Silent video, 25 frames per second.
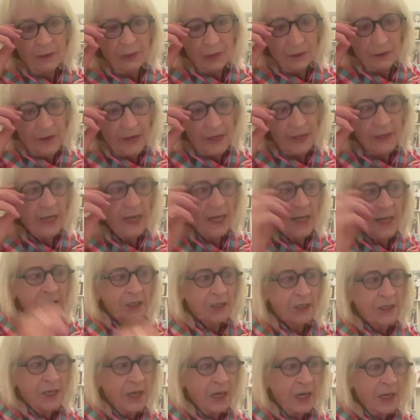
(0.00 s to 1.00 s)

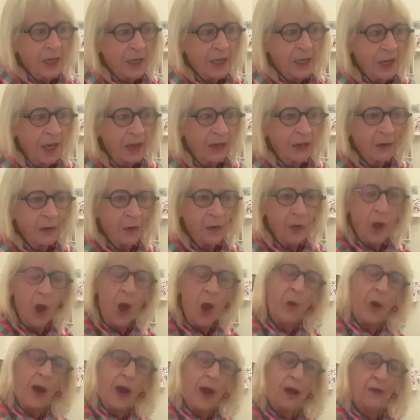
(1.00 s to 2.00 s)
fantastic, and I thought,
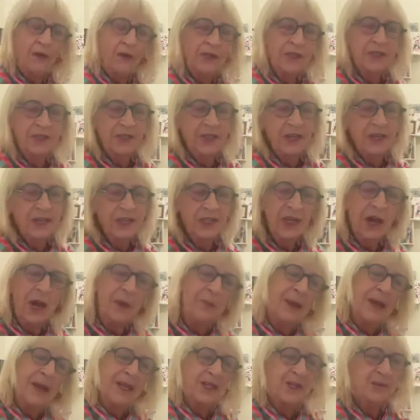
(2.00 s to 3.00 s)
oh wow, this is easy. I'll
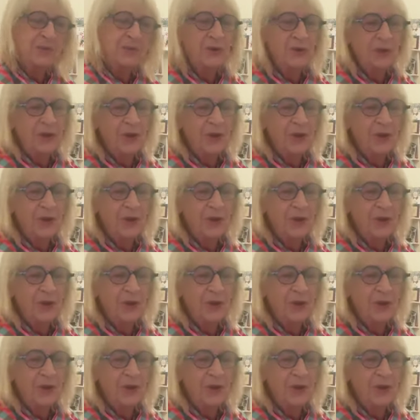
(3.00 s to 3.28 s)
make some more